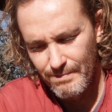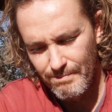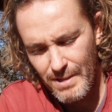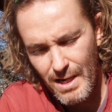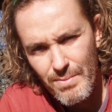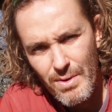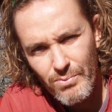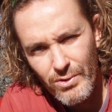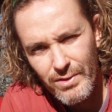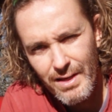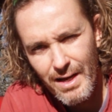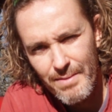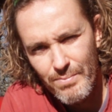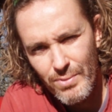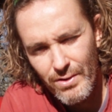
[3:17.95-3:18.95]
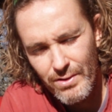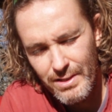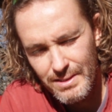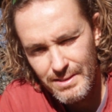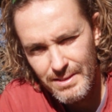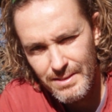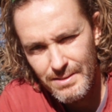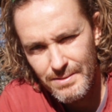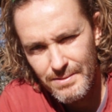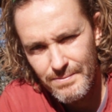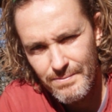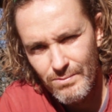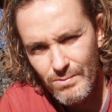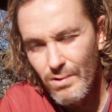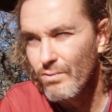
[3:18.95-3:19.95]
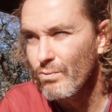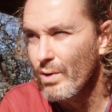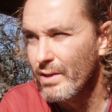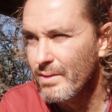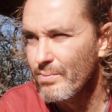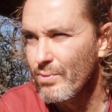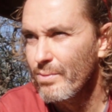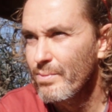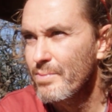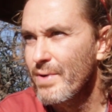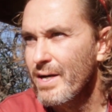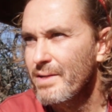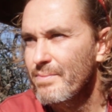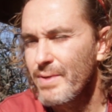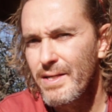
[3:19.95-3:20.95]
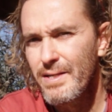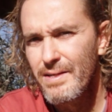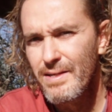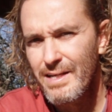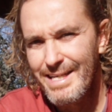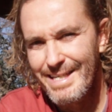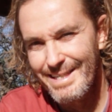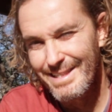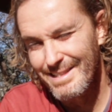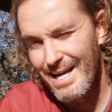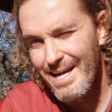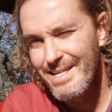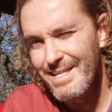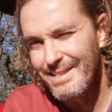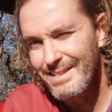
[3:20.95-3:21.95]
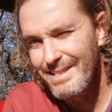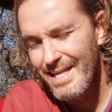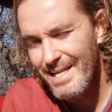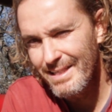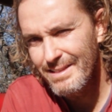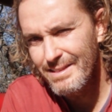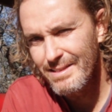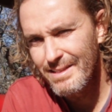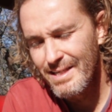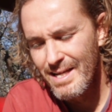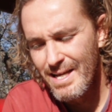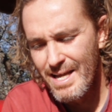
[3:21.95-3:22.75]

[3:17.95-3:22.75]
come up with a hypothesis of what the problem might be, design a test,